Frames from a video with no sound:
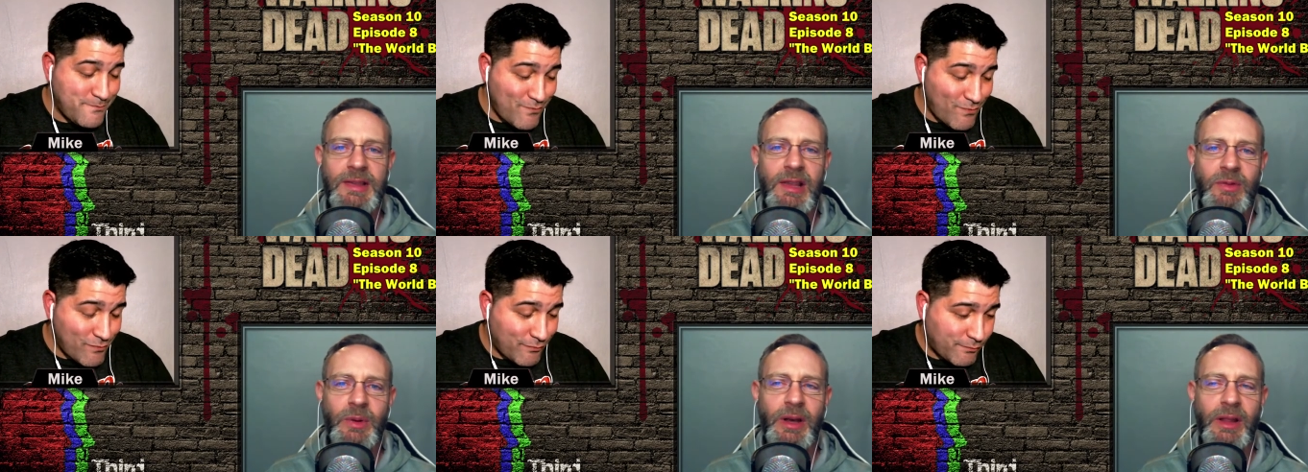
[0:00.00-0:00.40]

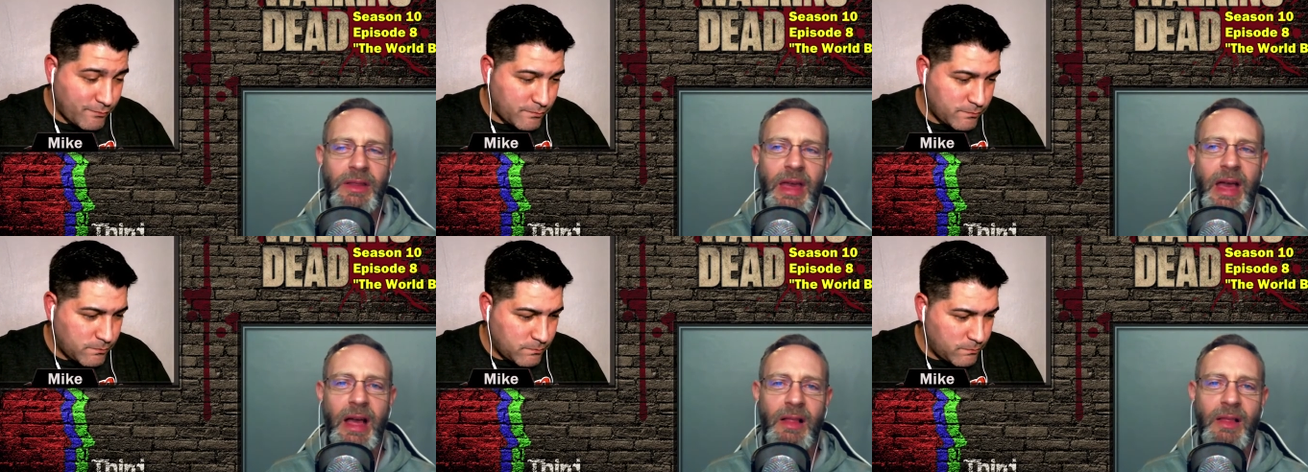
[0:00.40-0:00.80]
Speaker 1: he's one of the
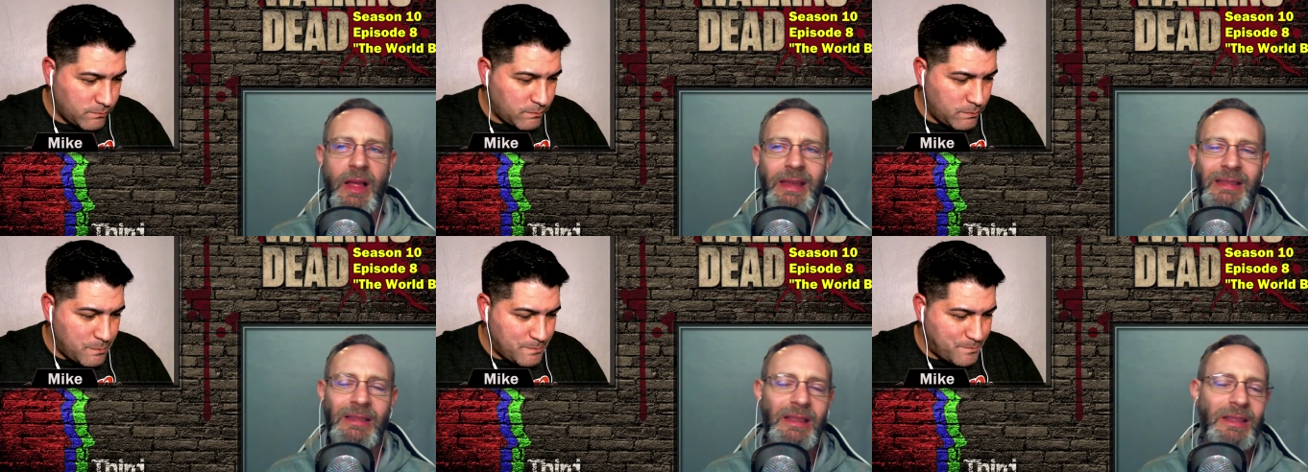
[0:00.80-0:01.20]
yeah.
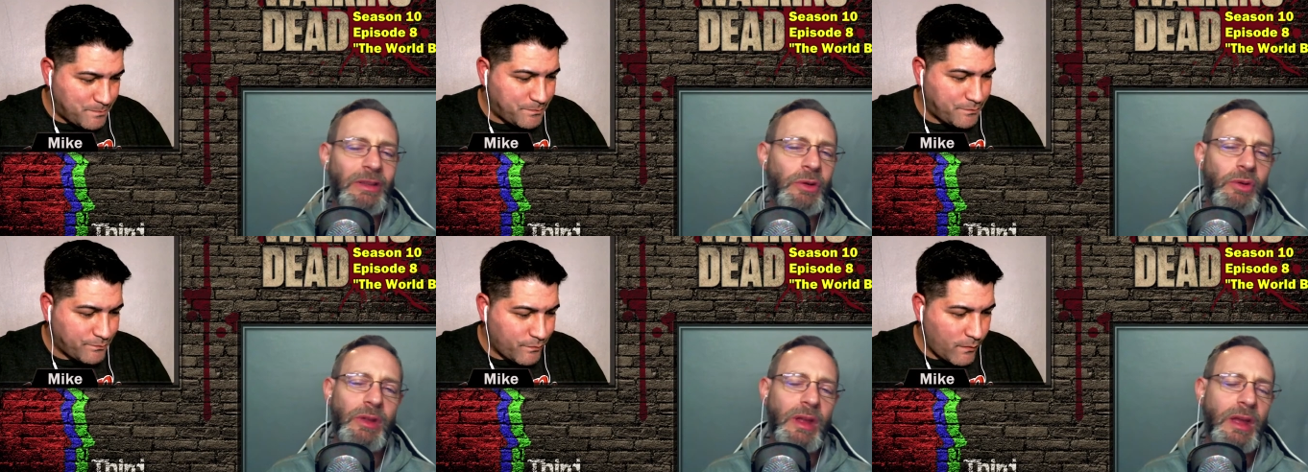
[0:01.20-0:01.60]
Like,
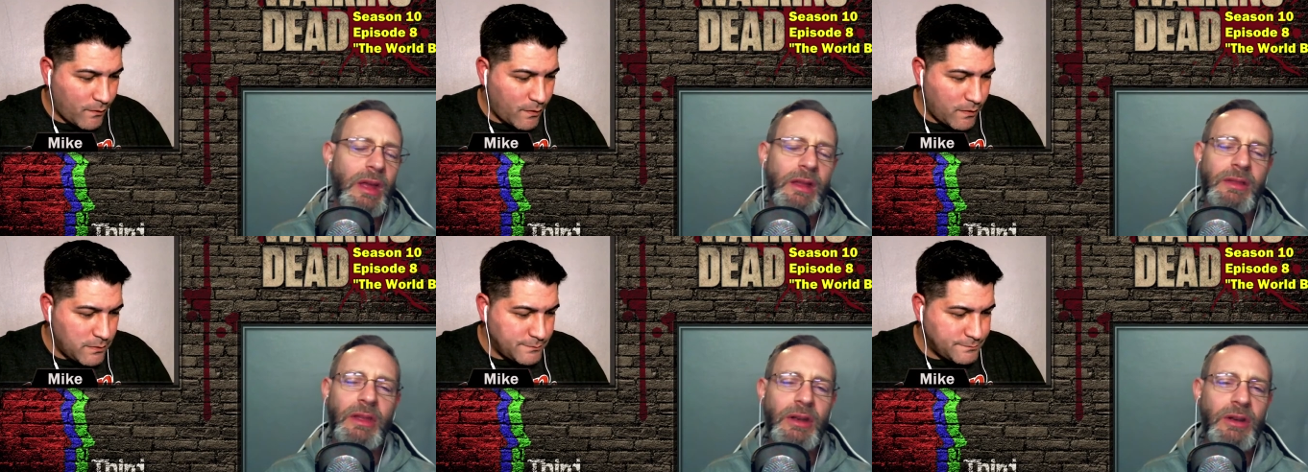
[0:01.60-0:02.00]
dude,
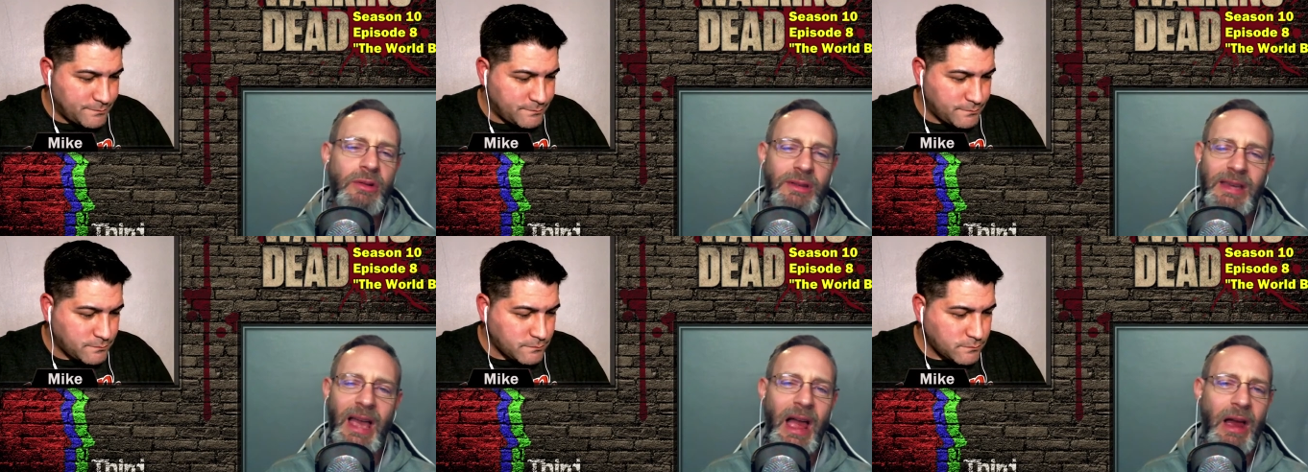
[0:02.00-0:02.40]
the new
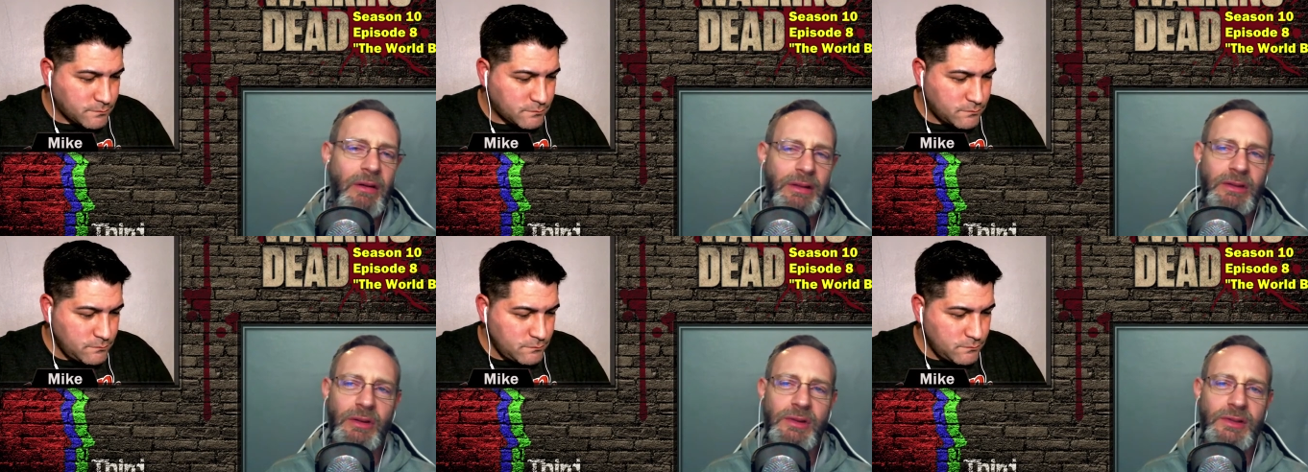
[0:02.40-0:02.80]

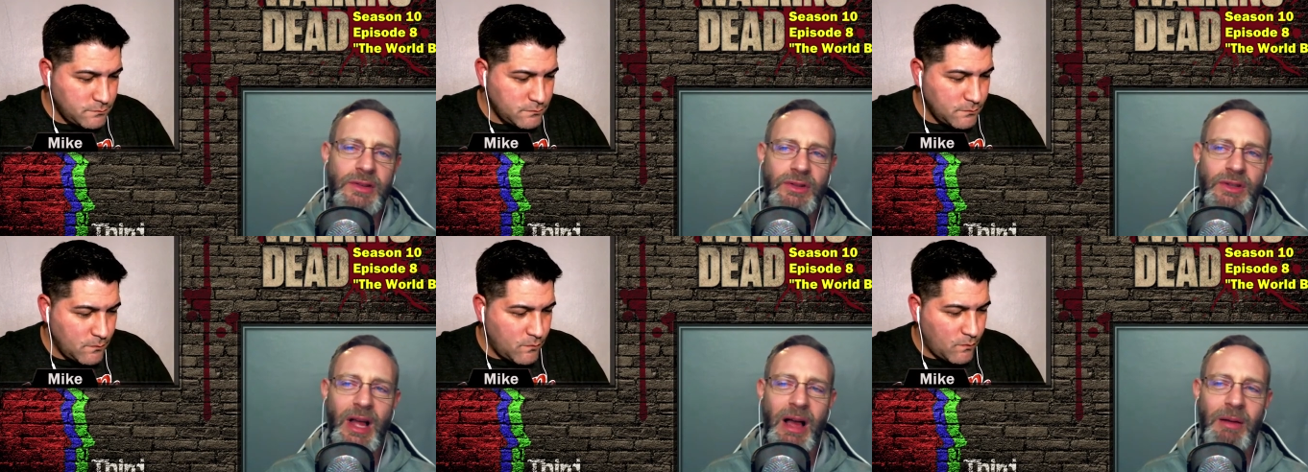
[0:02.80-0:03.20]
characters
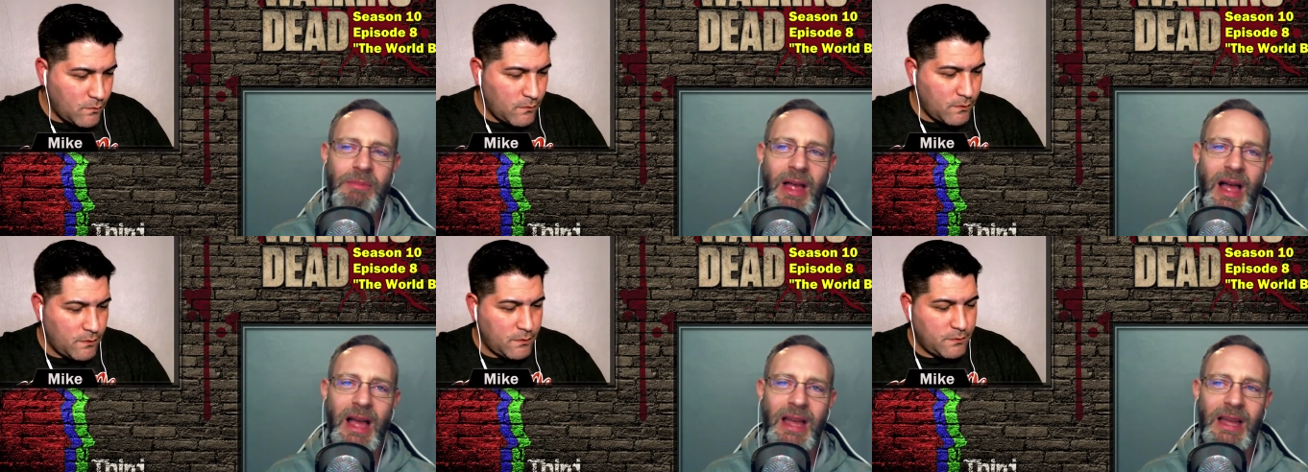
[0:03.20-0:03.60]
are. I'm
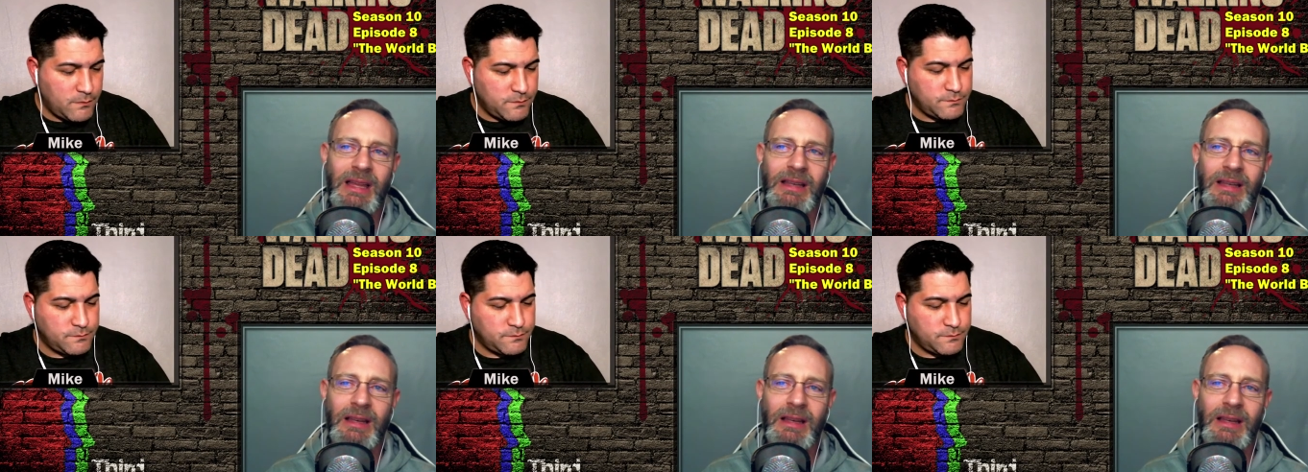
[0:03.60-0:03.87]
not